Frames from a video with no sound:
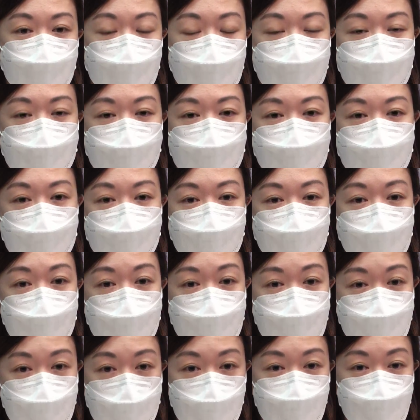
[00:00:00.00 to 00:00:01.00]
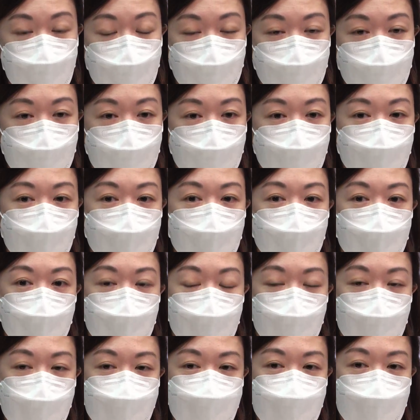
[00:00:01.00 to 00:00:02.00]
quite inevitably some
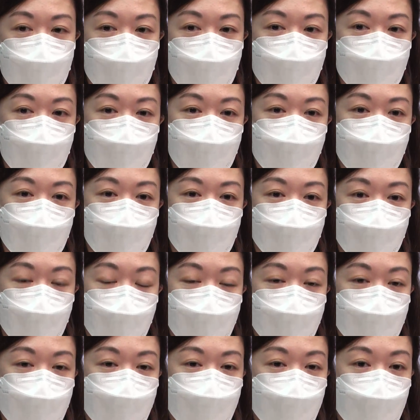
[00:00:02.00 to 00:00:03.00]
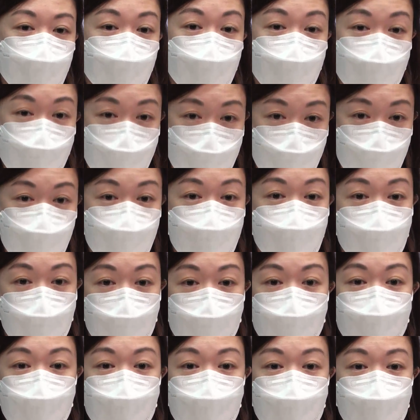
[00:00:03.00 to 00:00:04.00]
non-urgent
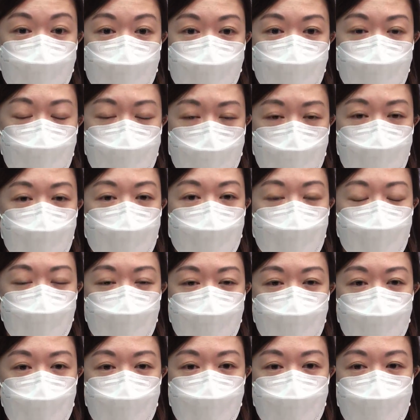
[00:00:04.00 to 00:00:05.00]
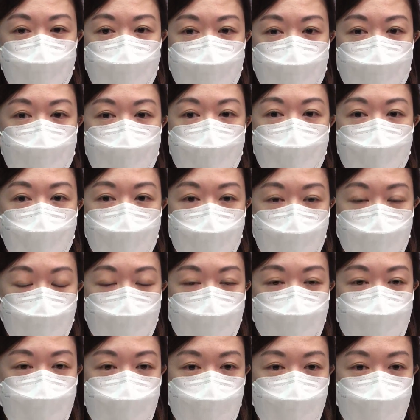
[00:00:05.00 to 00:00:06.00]
surgeries or
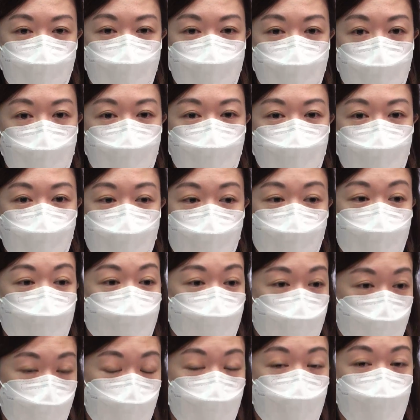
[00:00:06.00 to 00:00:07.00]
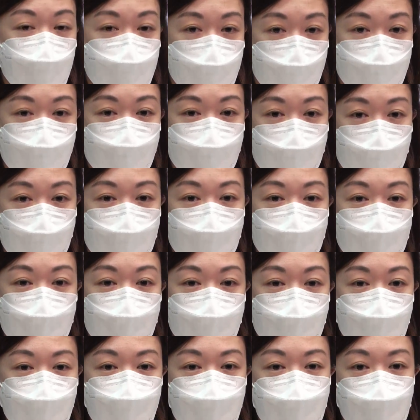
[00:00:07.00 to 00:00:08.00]
non-urgent
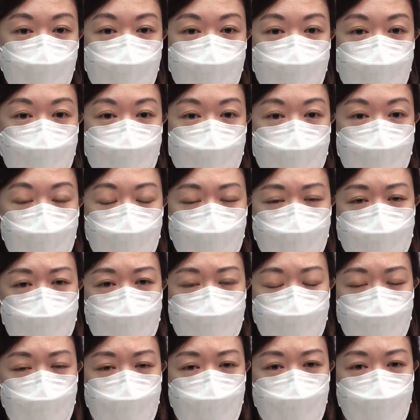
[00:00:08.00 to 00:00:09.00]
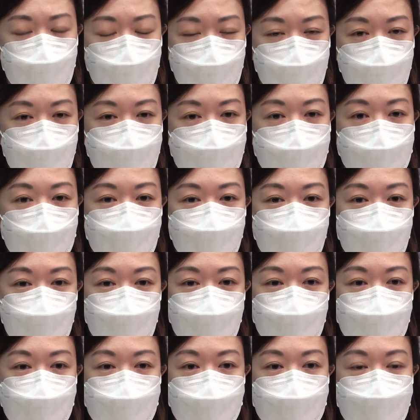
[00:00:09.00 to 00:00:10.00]
tests or examination will
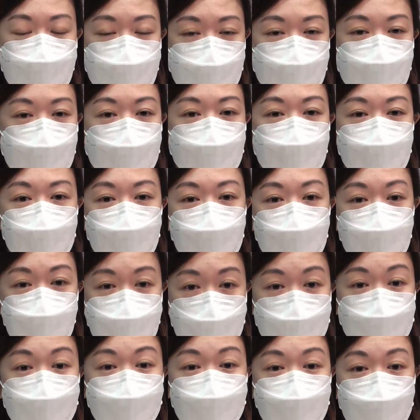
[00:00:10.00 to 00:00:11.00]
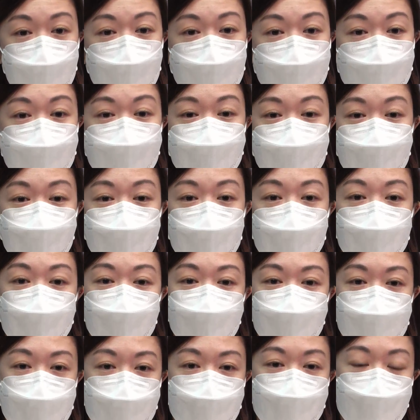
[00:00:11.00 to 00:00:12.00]
be adjusted, and we are
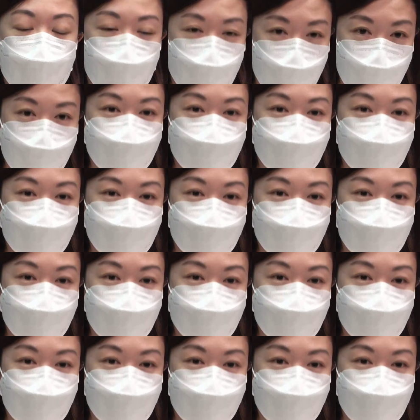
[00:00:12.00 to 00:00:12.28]
keeping an eye on the